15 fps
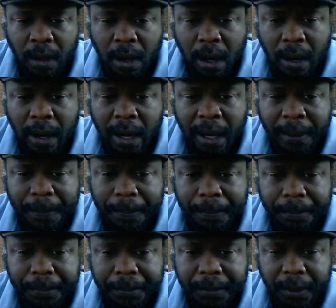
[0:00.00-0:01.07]
Alright?
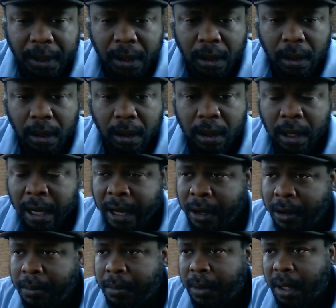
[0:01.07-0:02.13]

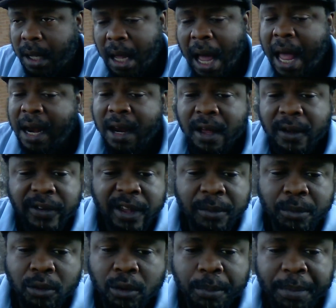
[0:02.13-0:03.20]
Now, I love
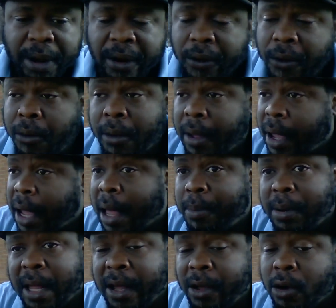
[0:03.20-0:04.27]
Hebrew apparel. I
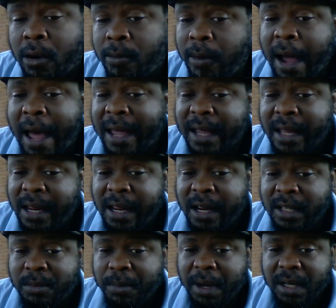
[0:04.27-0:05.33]
plan on rocking it
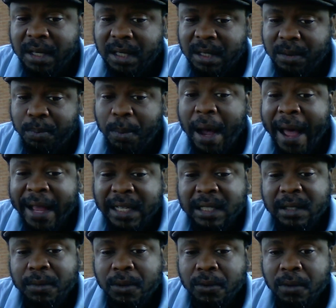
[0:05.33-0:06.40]
as much as
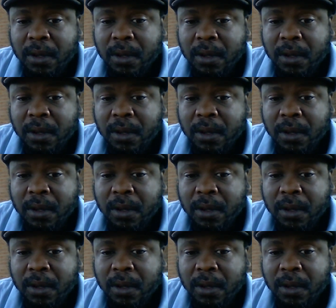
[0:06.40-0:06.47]
possible